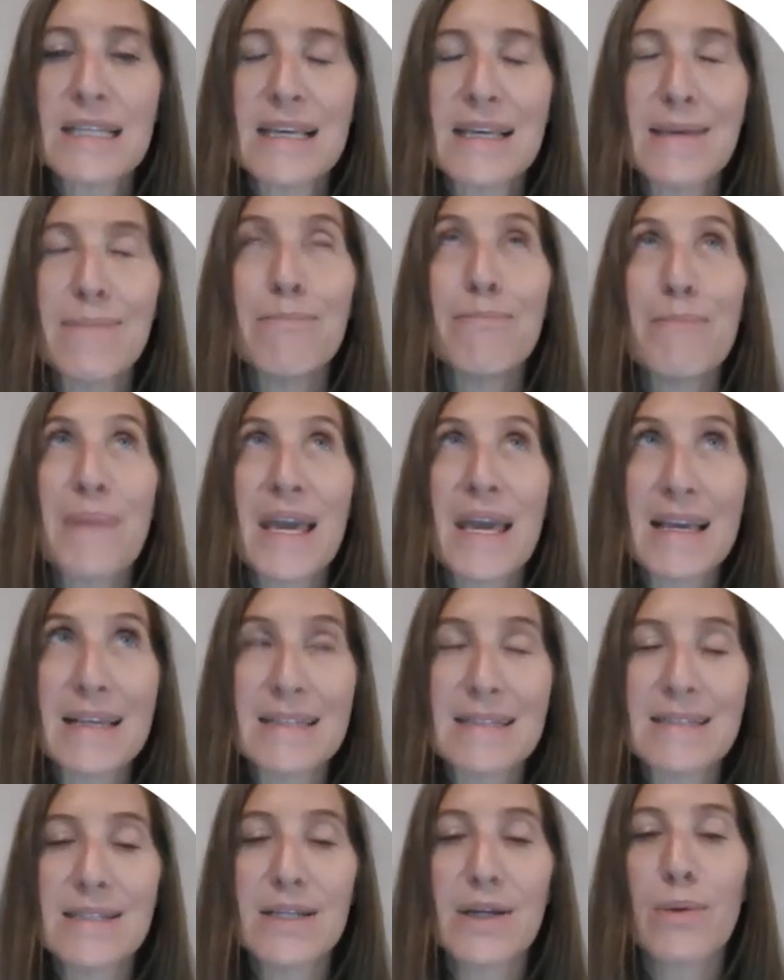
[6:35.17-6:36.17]

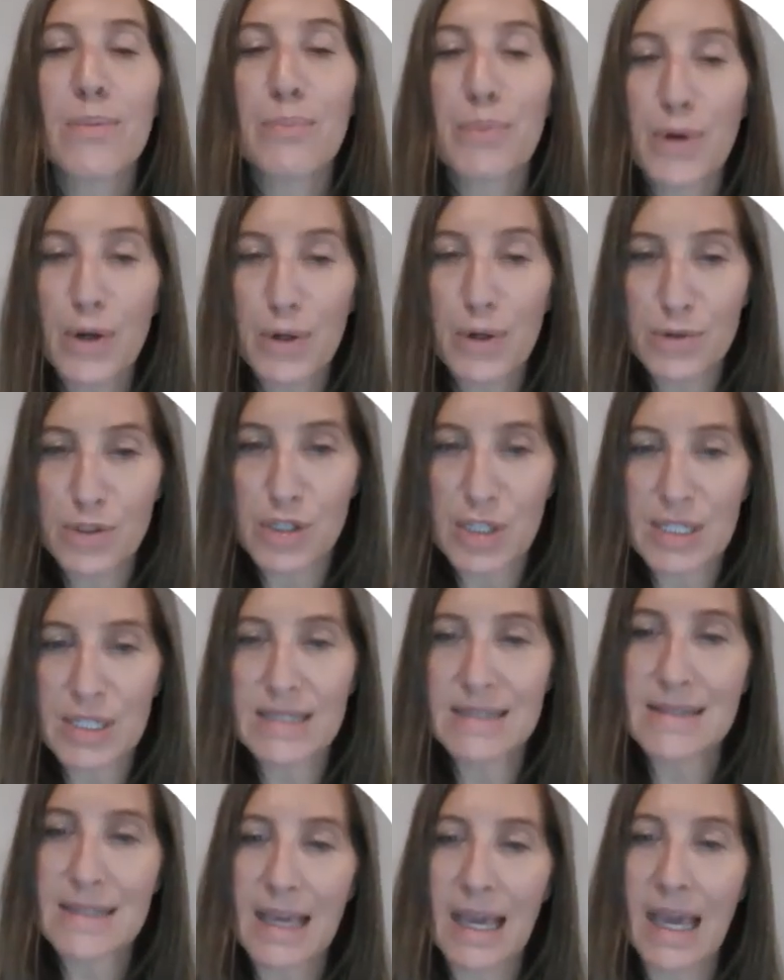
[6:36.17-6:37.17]
team-based
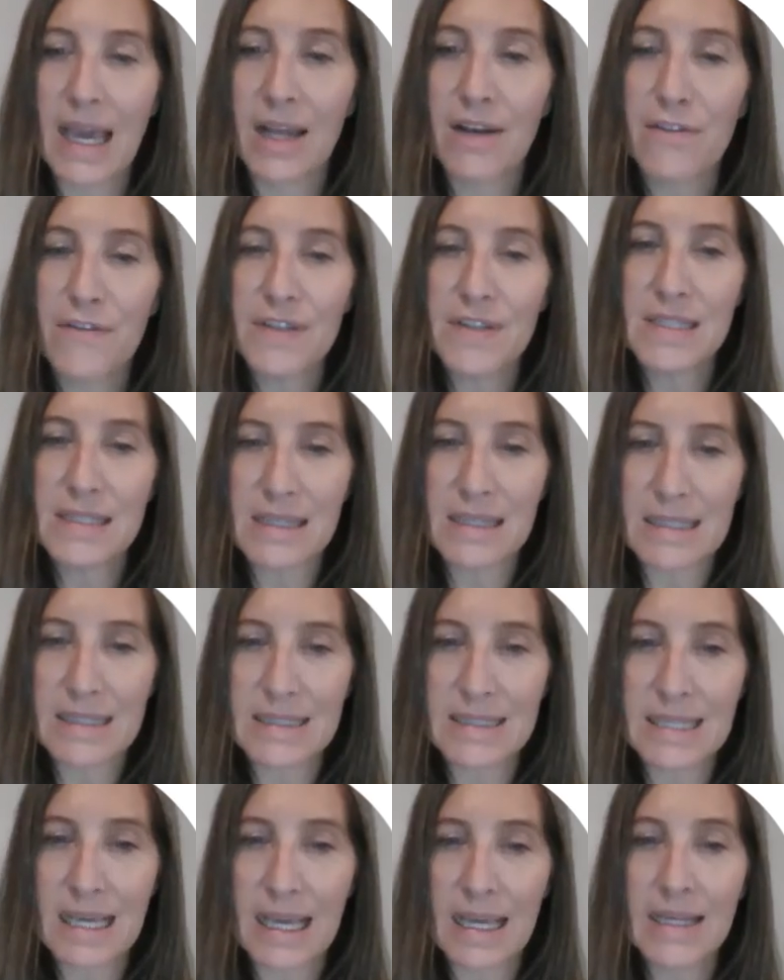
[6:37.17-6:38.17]
approaches can
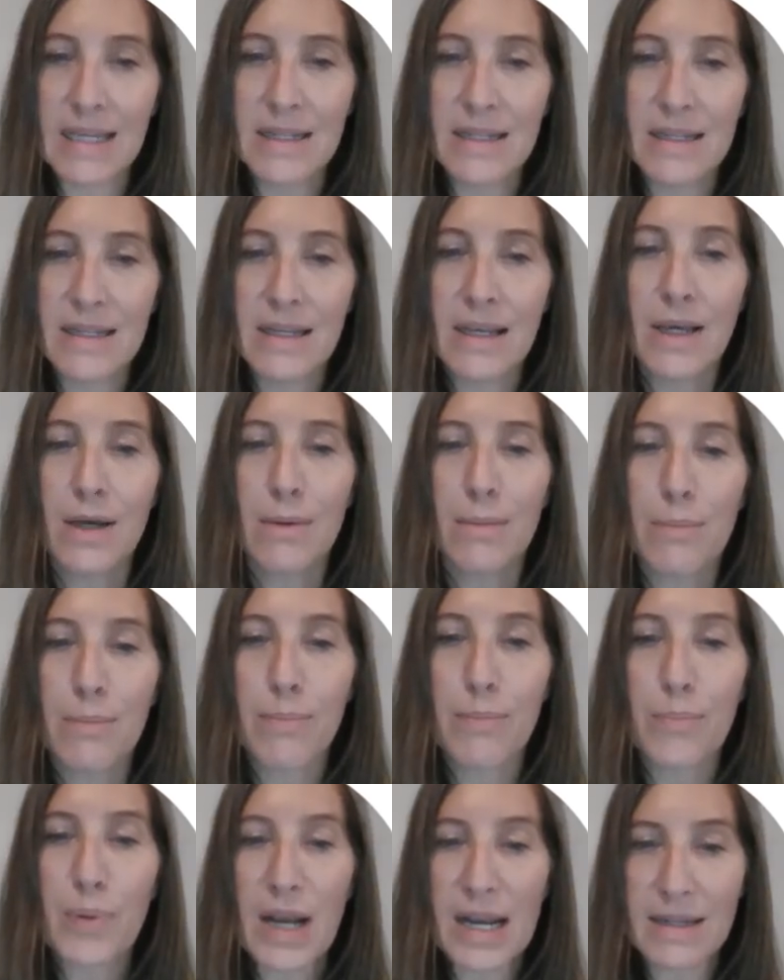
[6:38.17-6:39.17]
facilitate
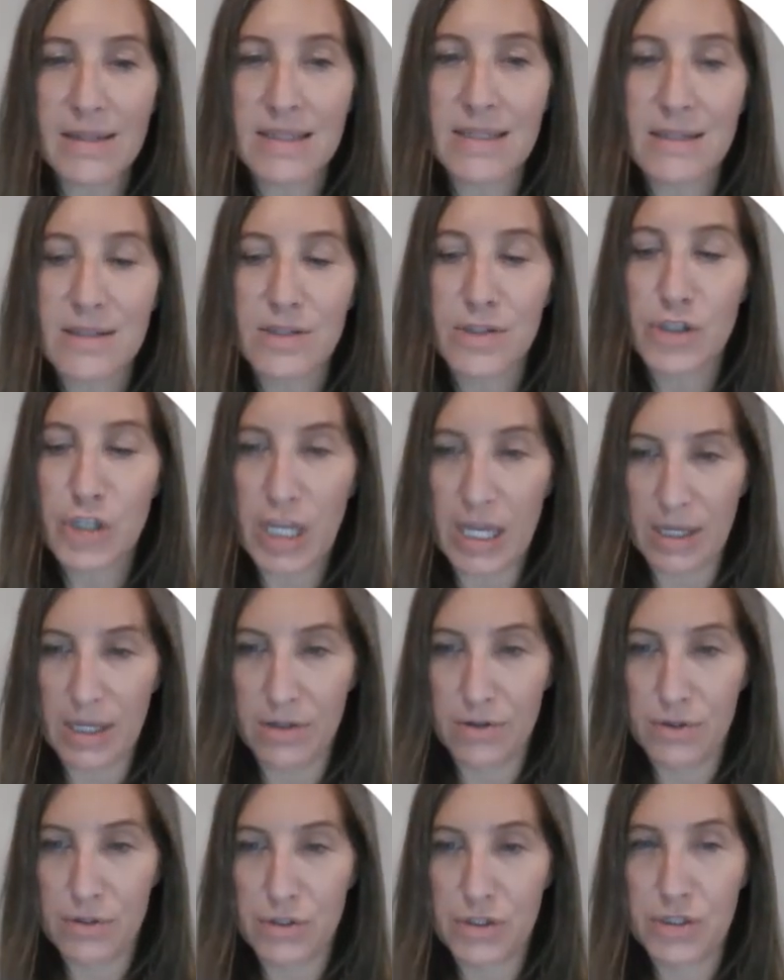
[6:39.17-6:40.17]
practice
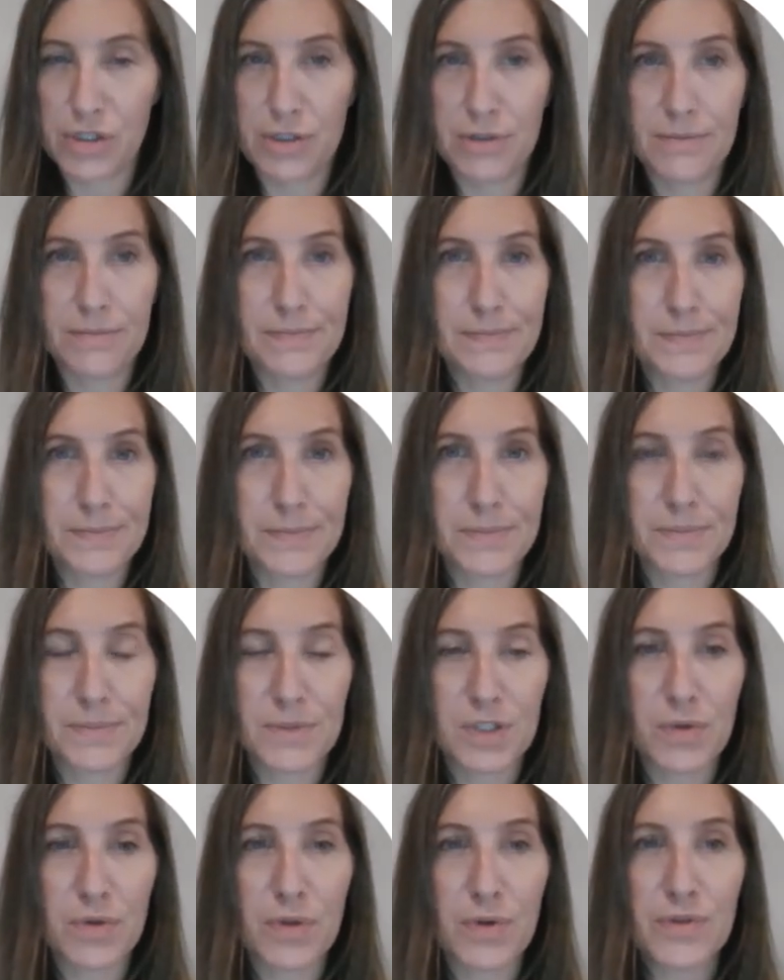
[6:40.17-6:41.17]
change.
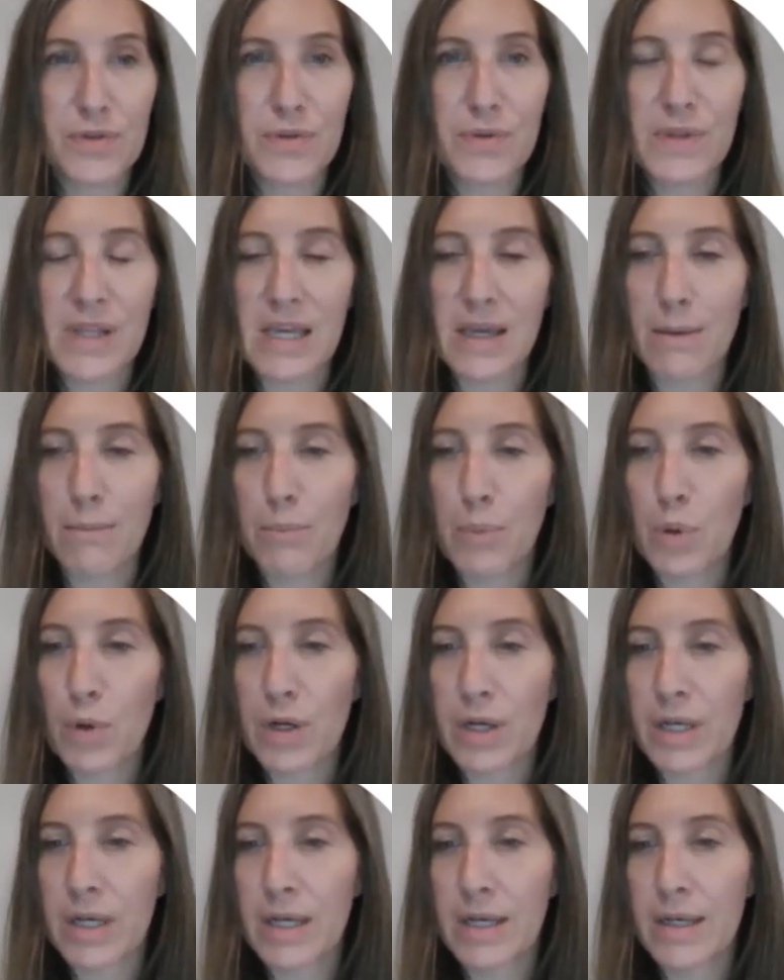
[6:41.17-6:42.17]
So those are the
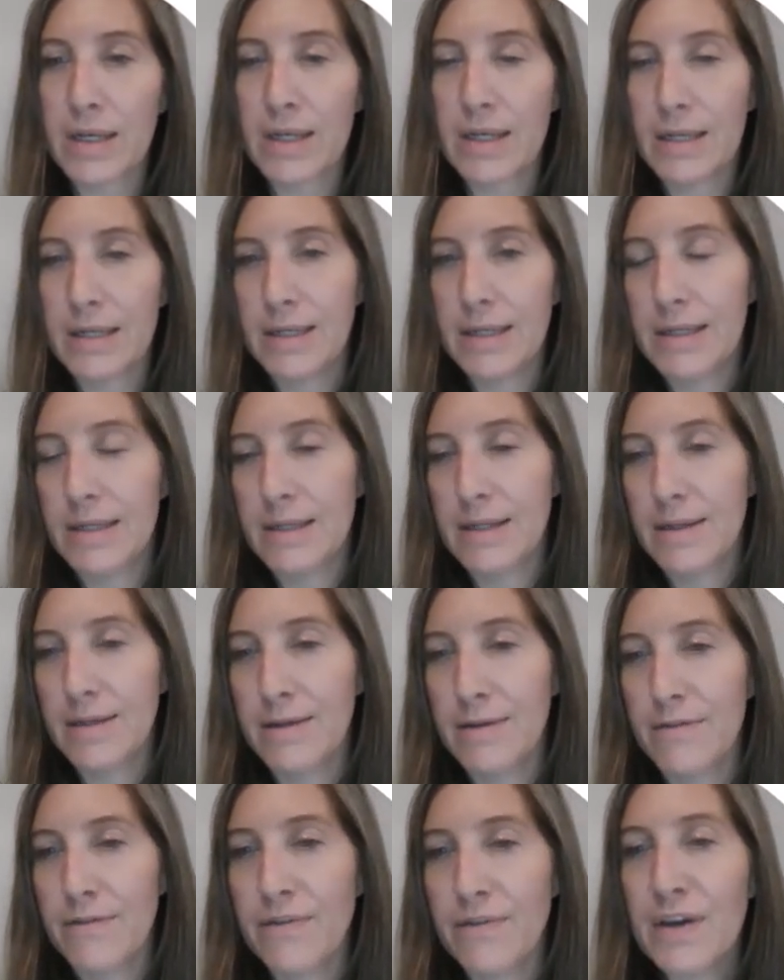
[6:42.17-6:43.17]
important,
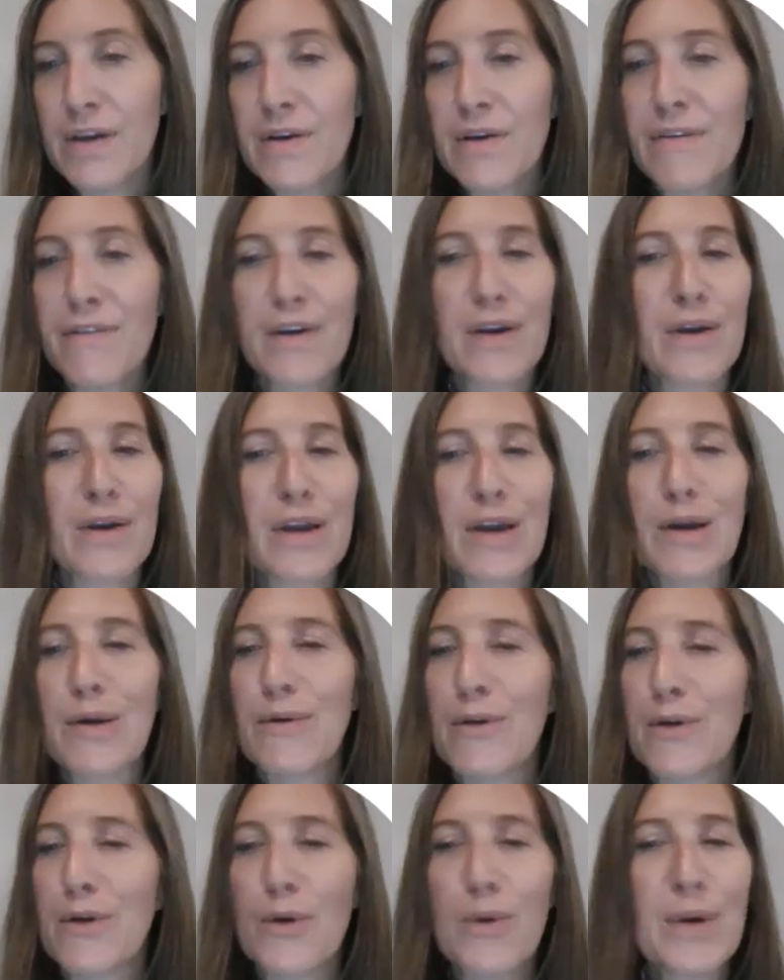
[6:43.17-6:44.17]
very, very
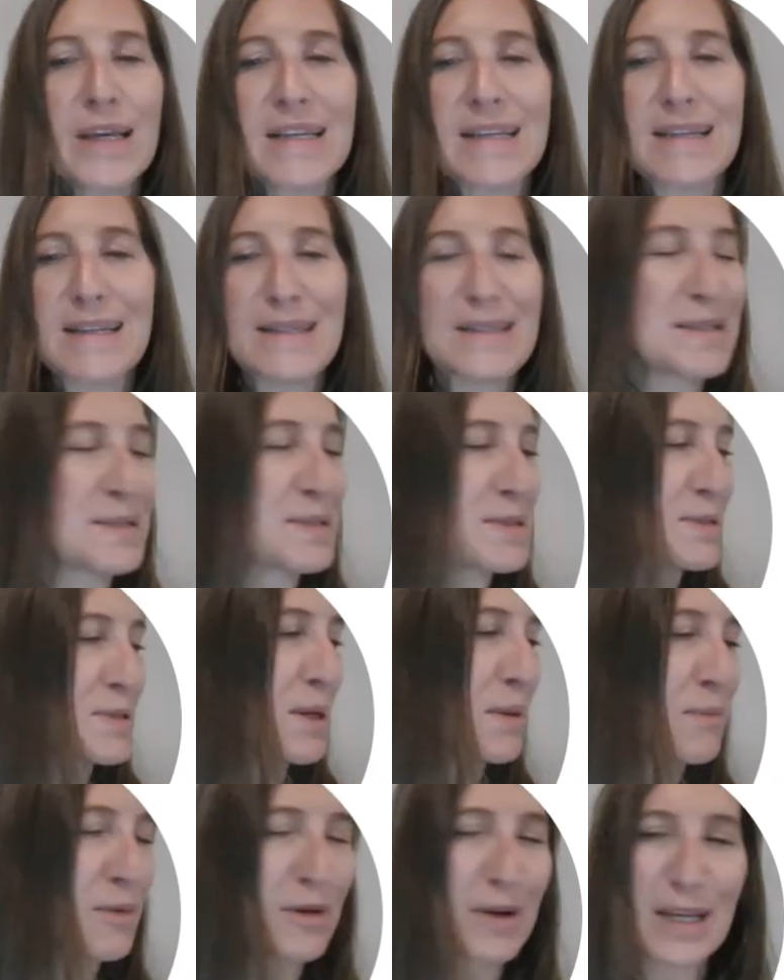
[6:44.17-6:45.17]
quick
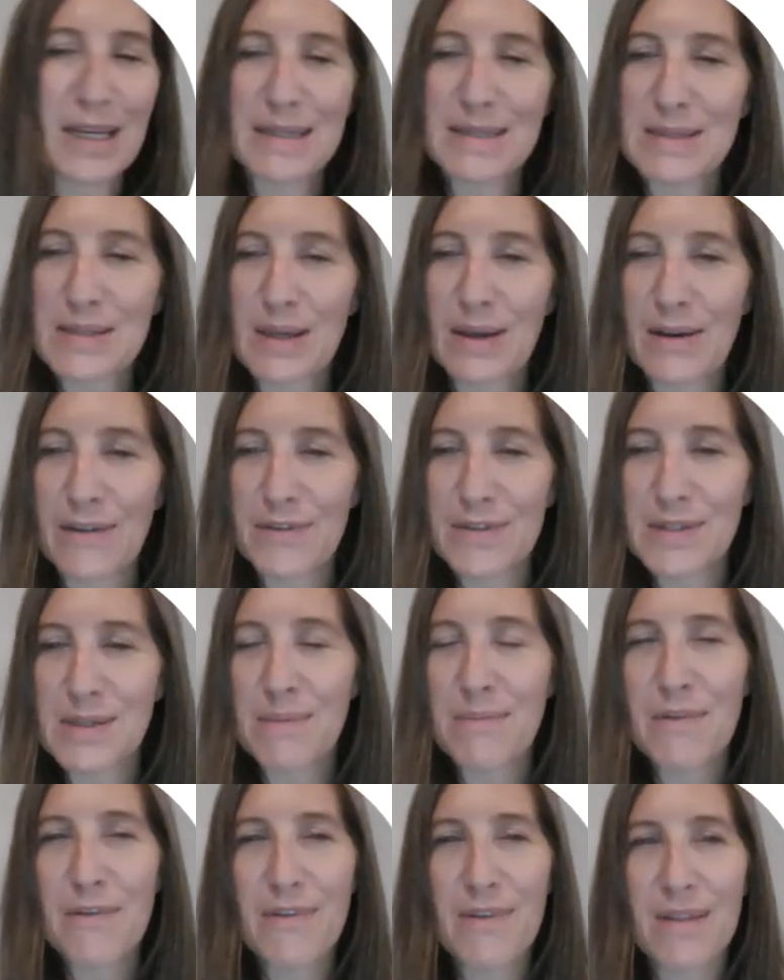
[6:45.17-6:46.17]
summaries of
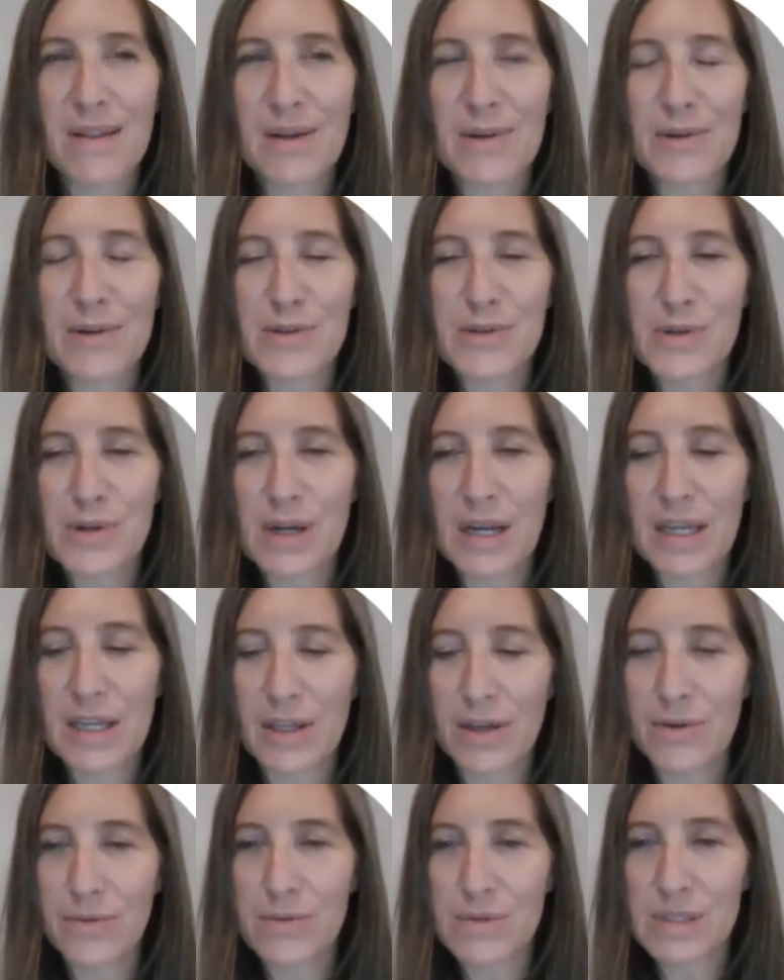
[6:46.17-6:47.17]
some of the literature I
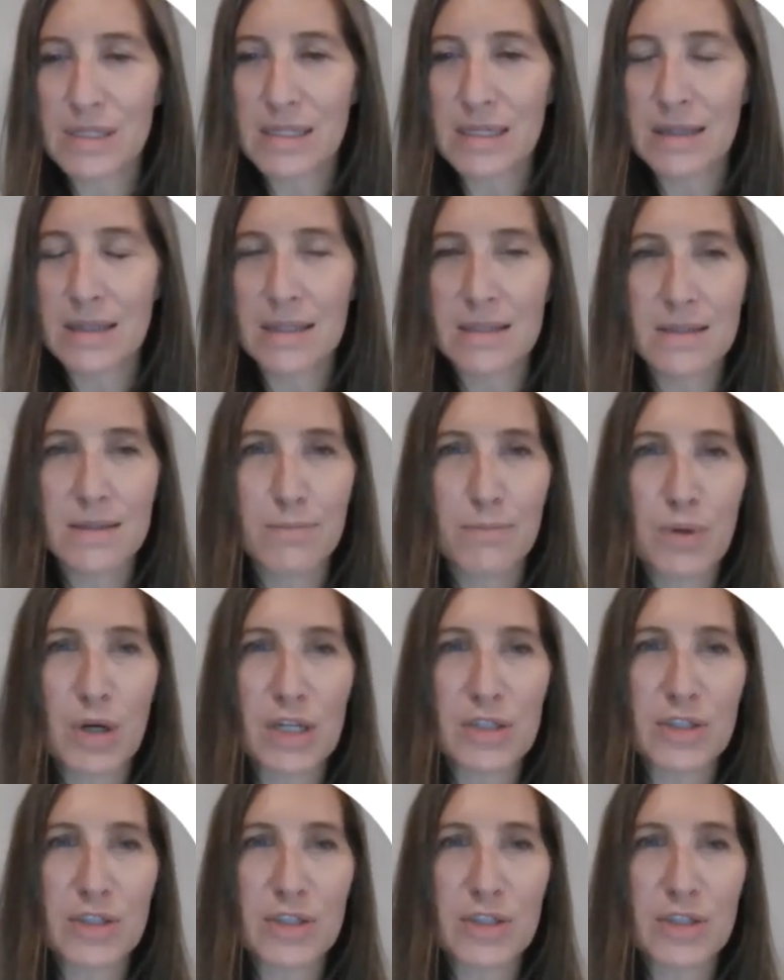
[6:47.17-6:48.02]
used in this